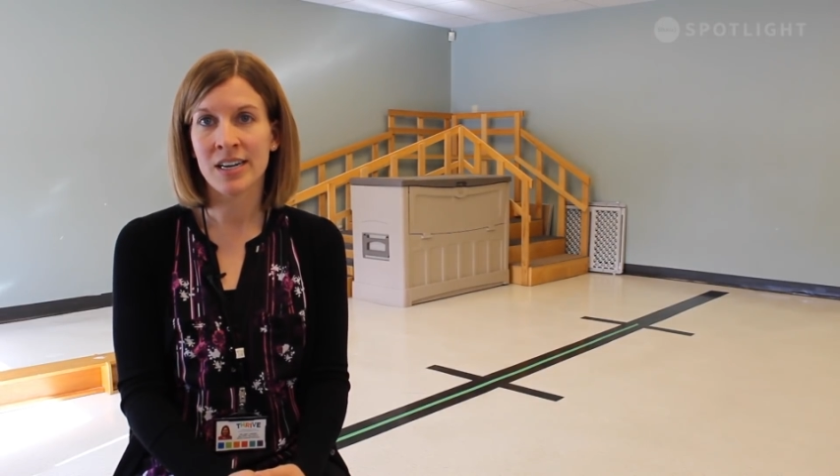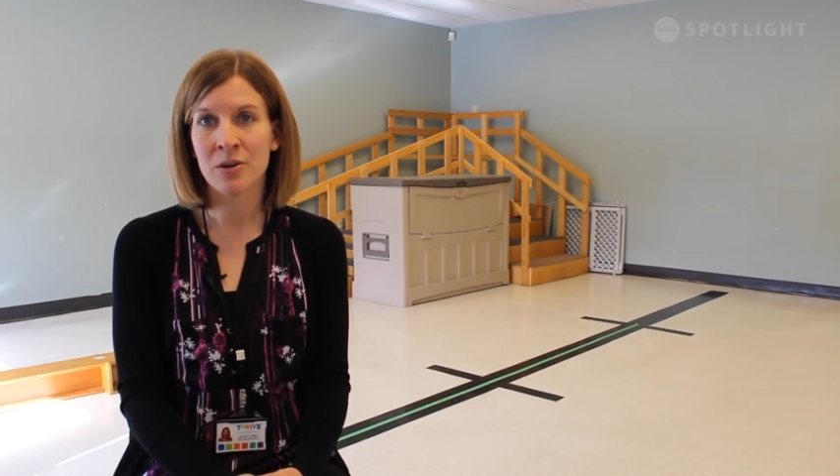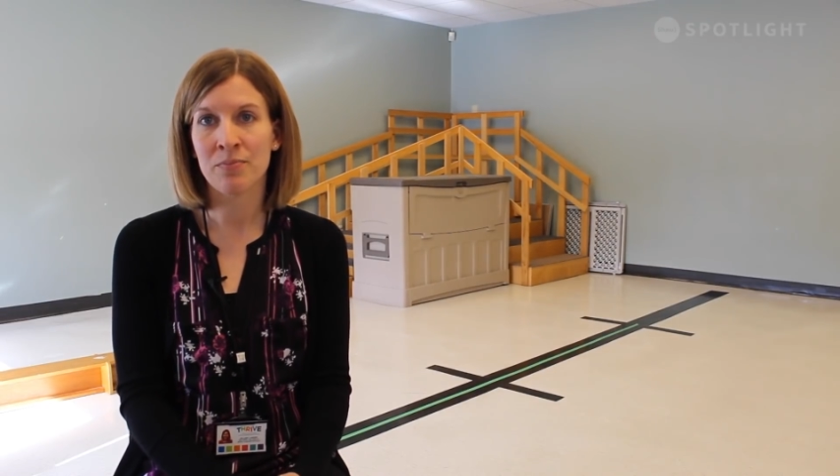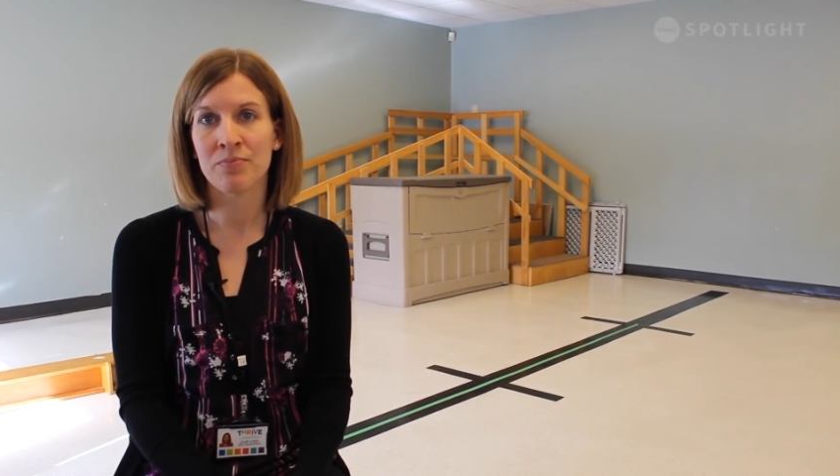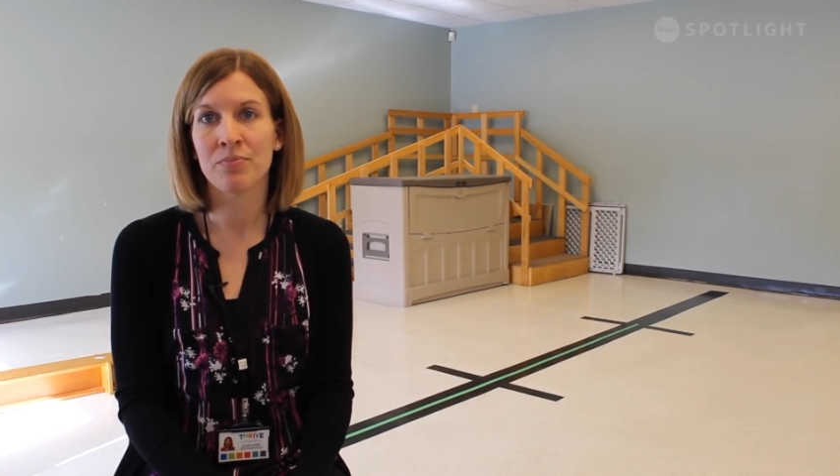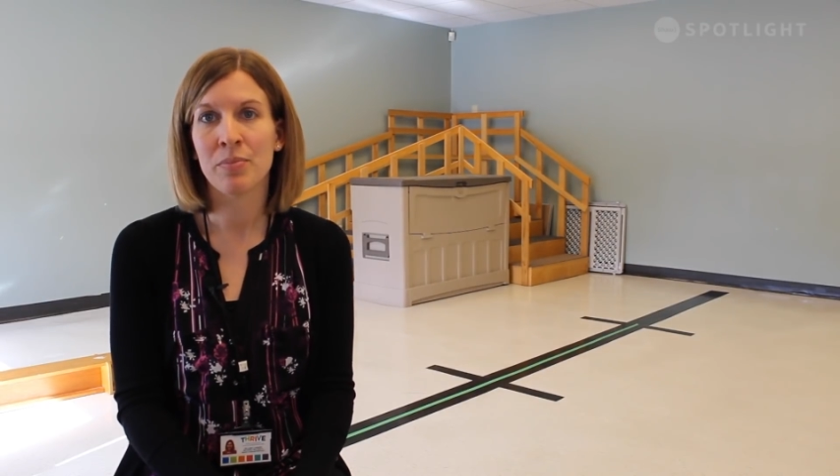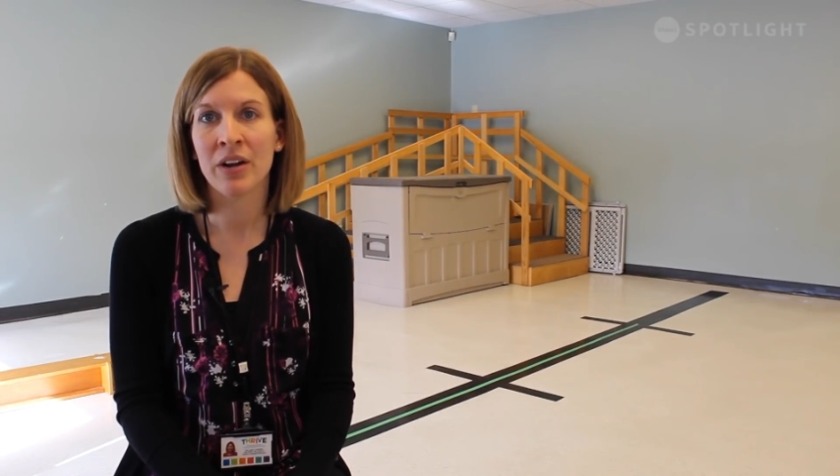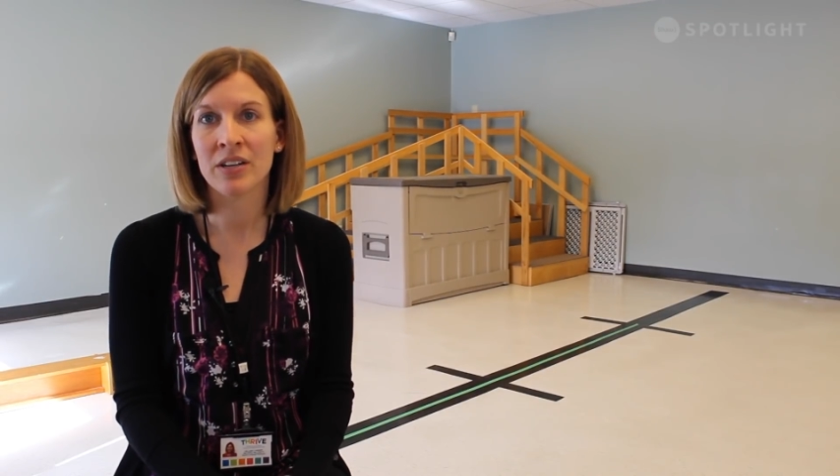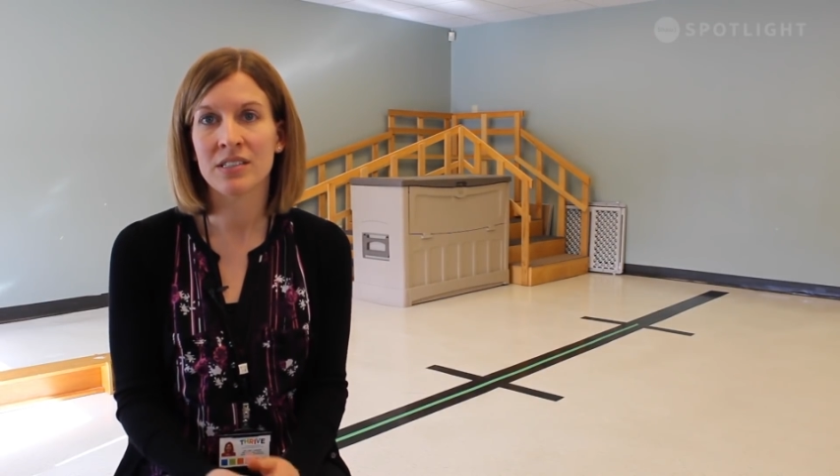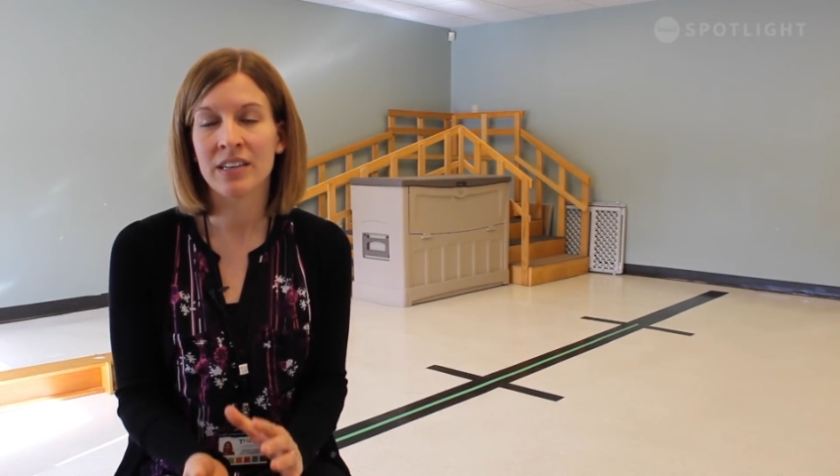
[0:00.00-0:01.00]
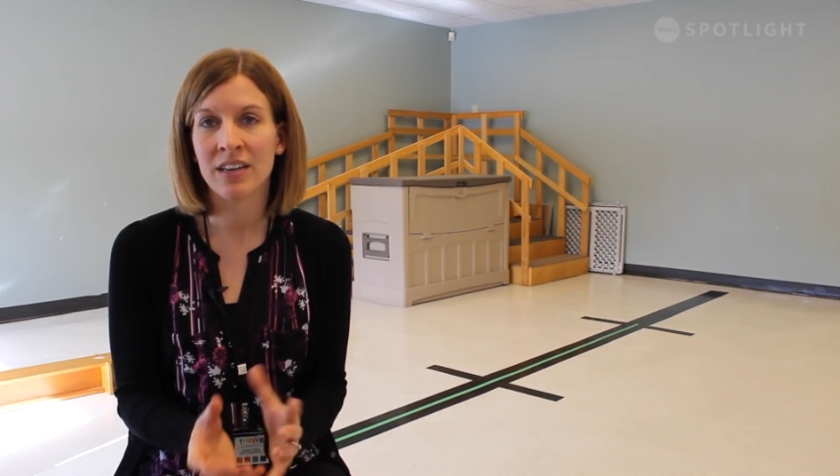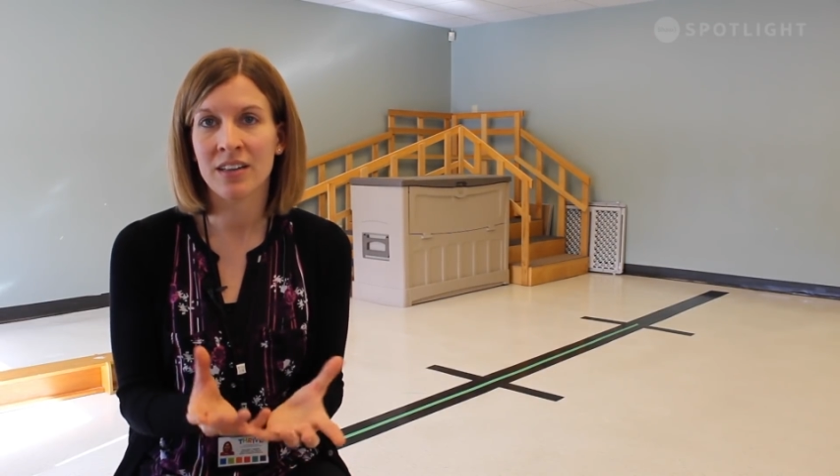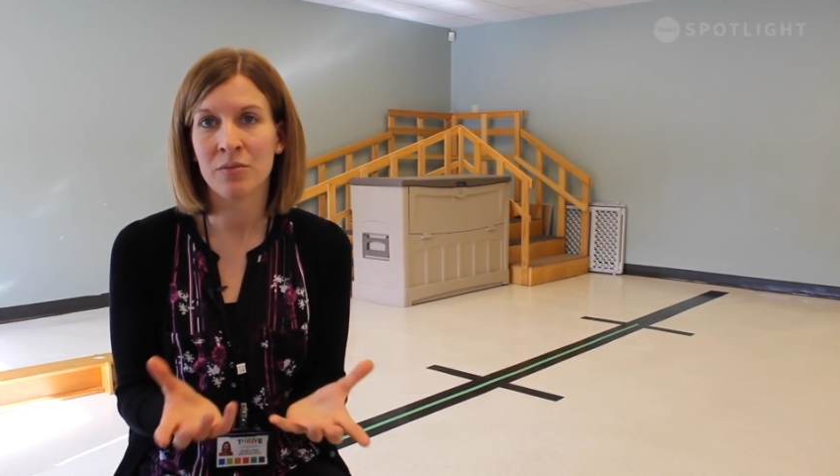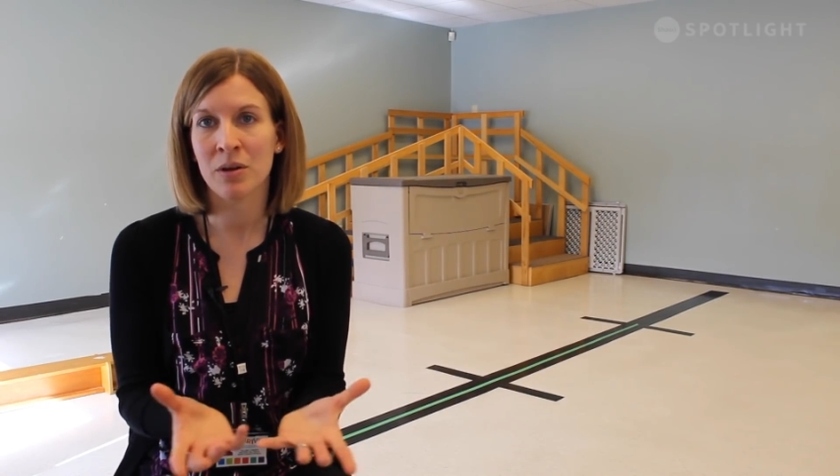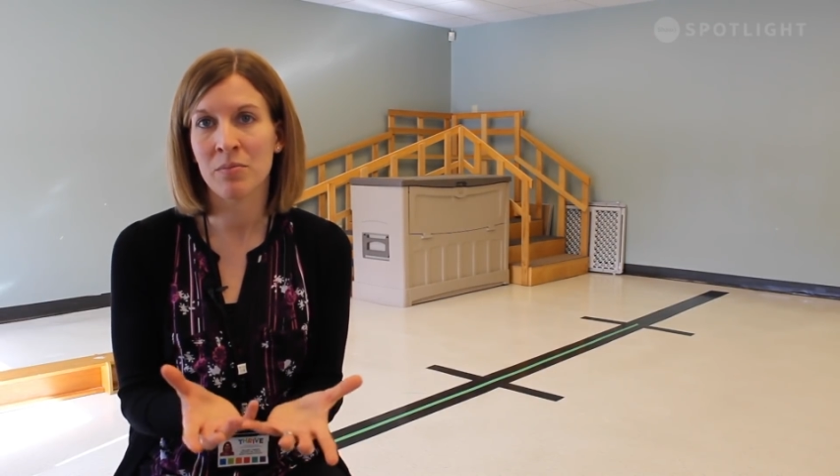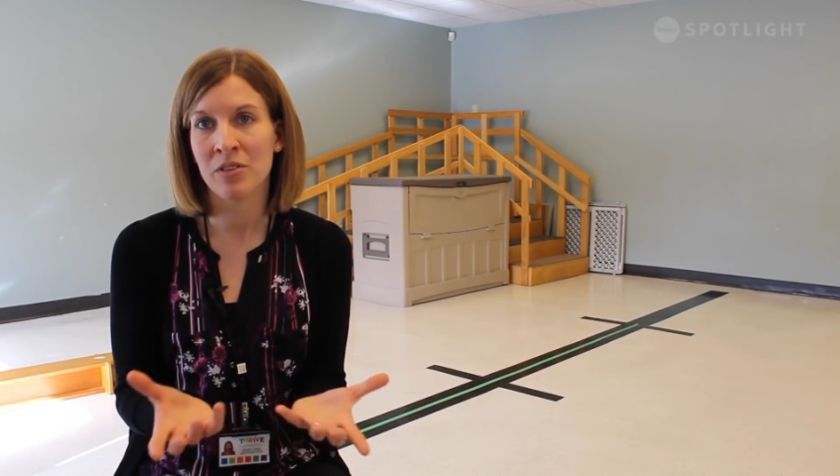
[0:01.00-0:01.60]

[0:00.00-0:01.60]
um, parents thinking that